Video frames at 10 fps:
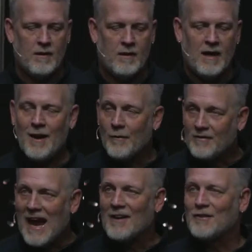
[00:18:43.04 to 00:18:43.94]
It was
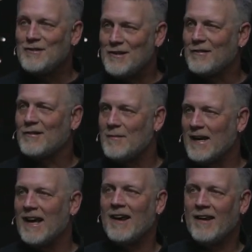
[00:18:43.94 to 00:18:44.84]
actually just the
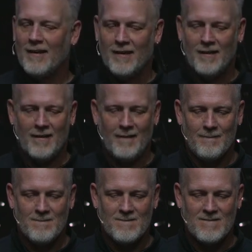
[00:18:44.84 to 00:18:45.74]
beginning.
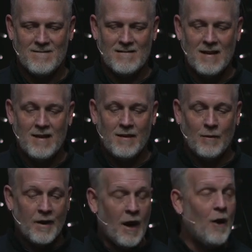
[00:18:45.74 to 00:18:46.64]

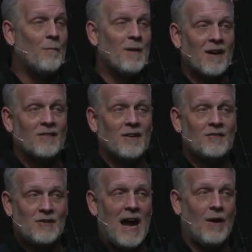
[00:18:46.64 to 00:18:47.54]
We hope because this
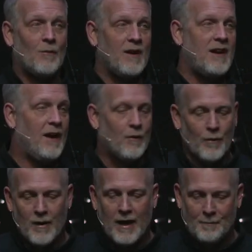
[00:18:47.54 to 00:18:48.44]
child one day
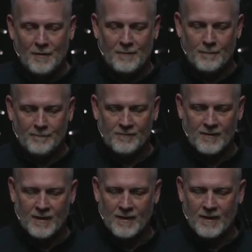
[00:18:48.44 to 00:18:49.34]
grew up.
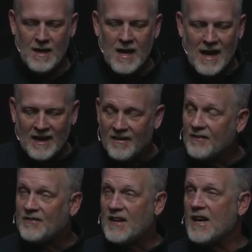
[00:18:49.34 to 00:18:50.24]
And in the
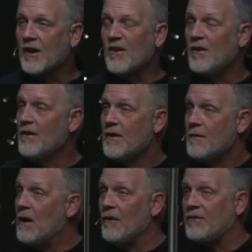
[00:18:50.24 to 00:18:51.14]
single
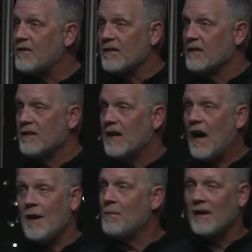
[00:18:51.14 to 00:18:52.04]
most
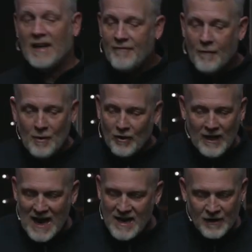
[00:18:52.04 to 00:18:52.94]
unbelievable
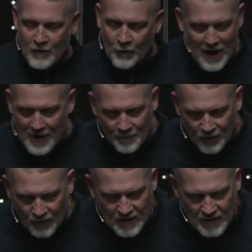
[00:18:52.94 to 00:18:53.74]
and incredible